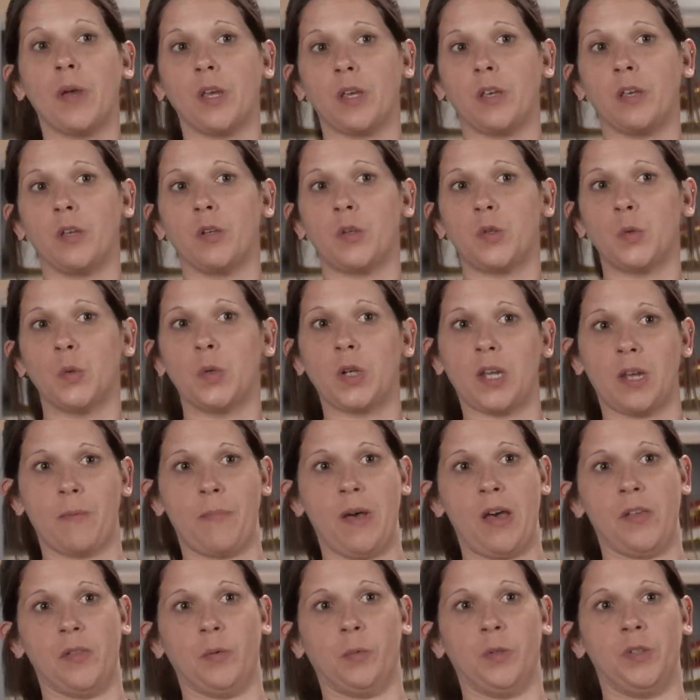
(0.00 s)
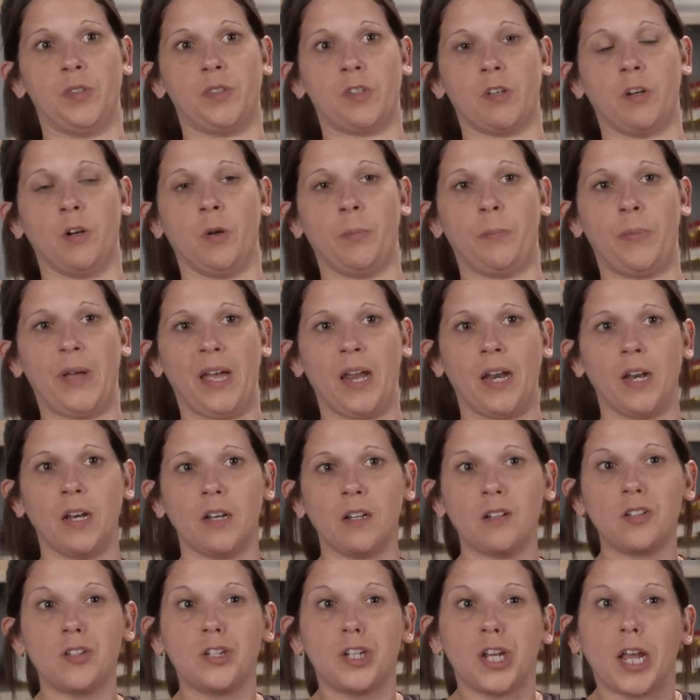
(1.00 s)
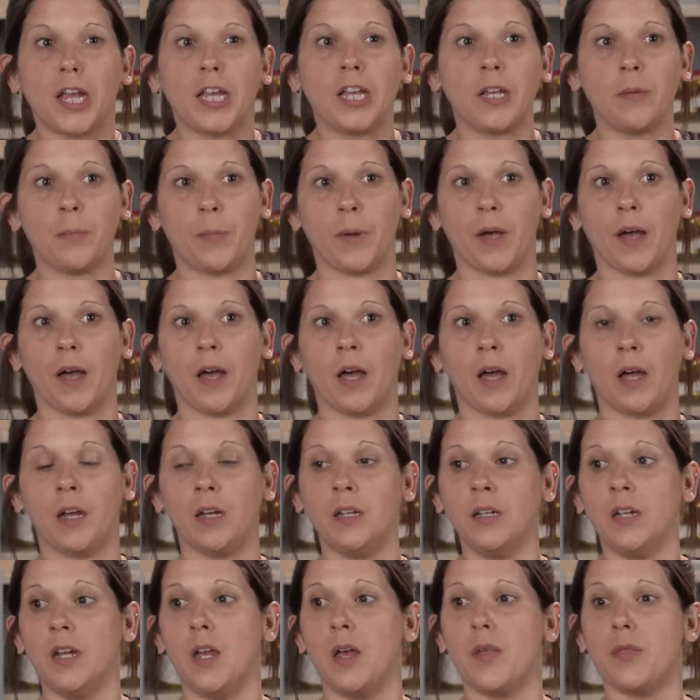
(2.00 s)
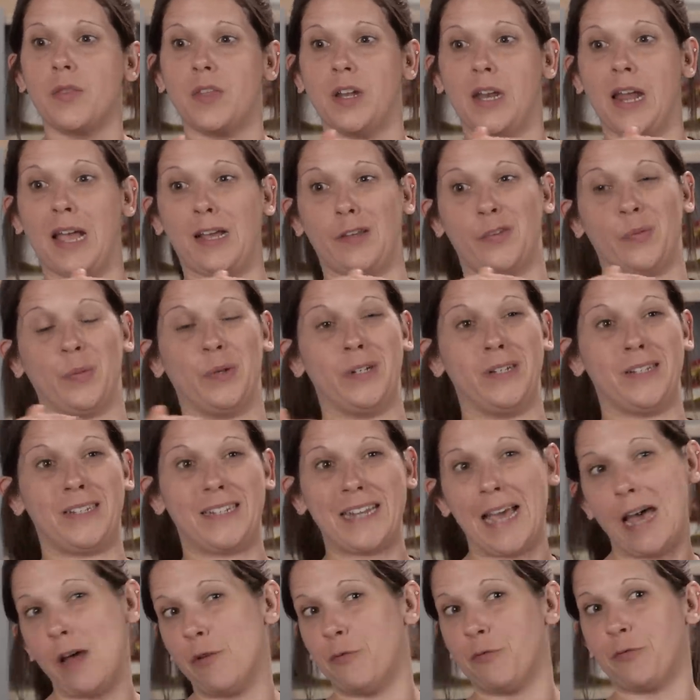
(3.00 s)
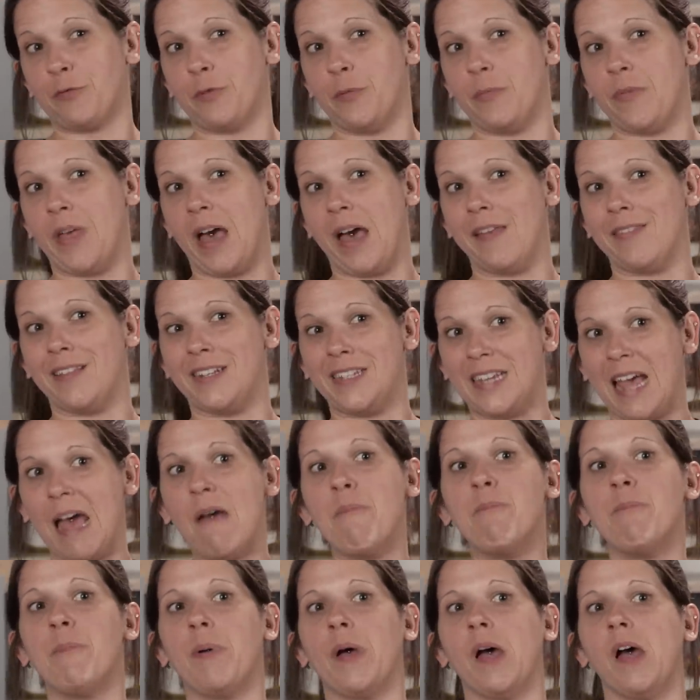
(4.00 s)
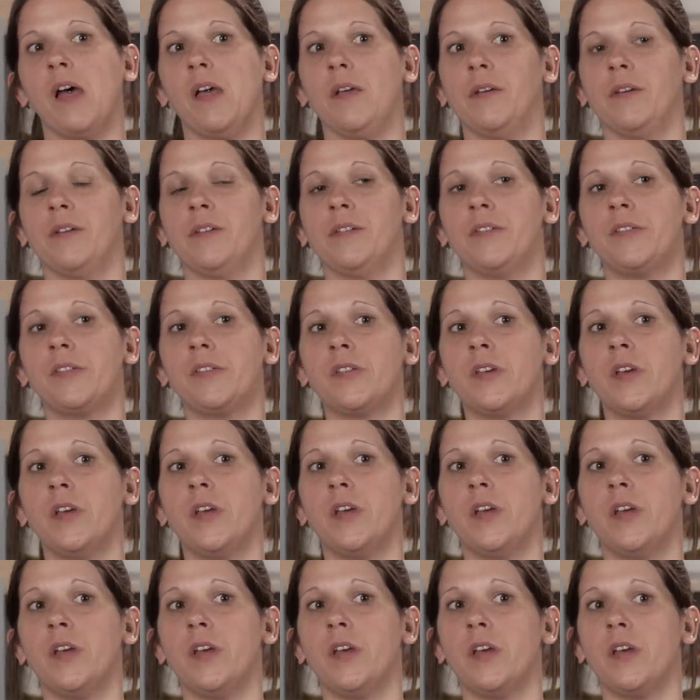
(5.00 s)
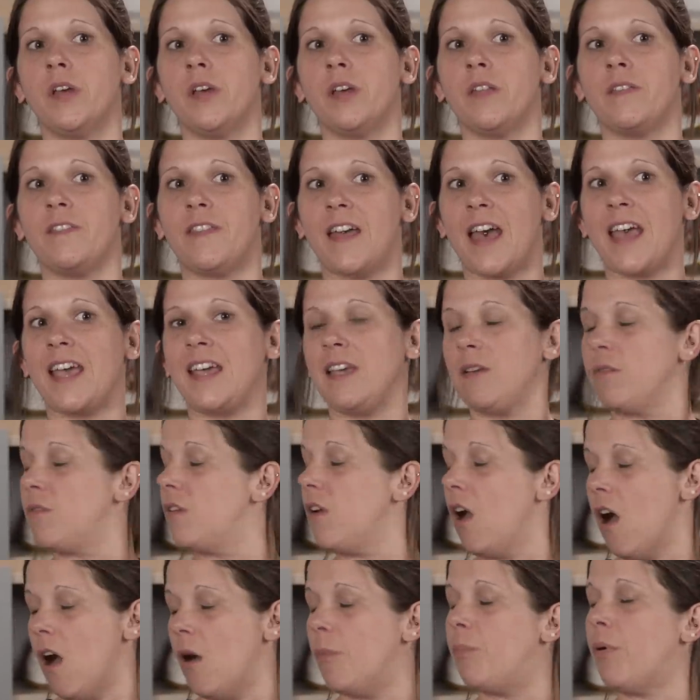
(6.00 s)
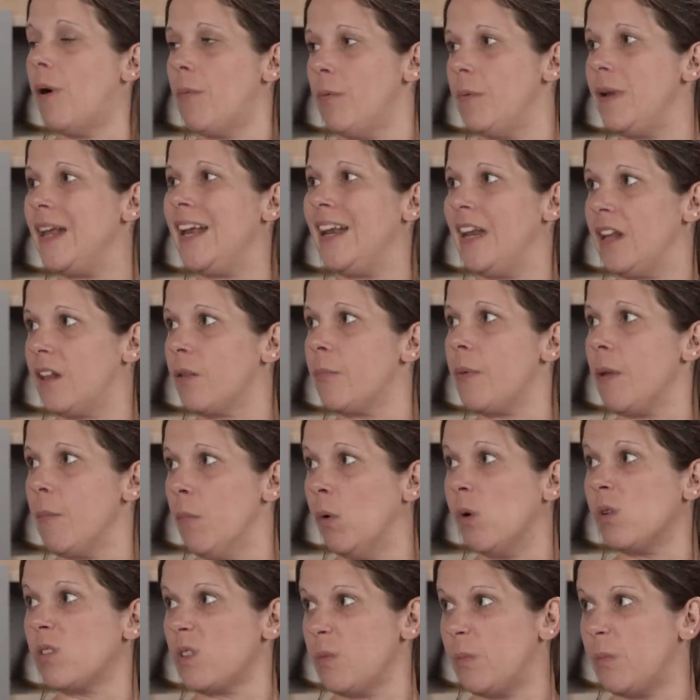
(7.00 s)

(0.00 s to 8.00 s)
But you're talking about the ones that are a bit cheaper. The next one down from that, the Tempos, they are probably a little bit more